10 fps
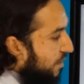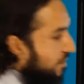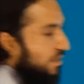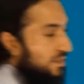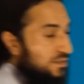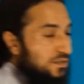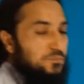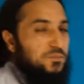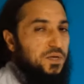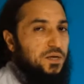So that's the
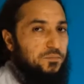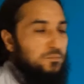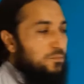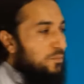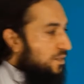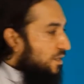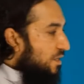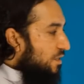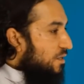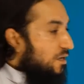
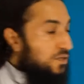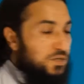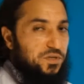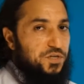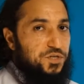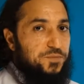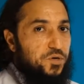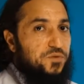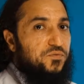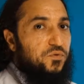basically the articulation
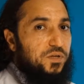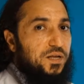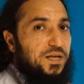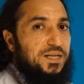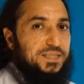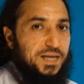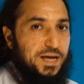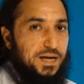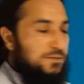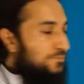point for
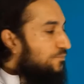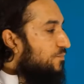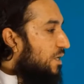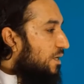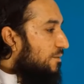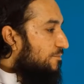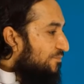ta. Okay.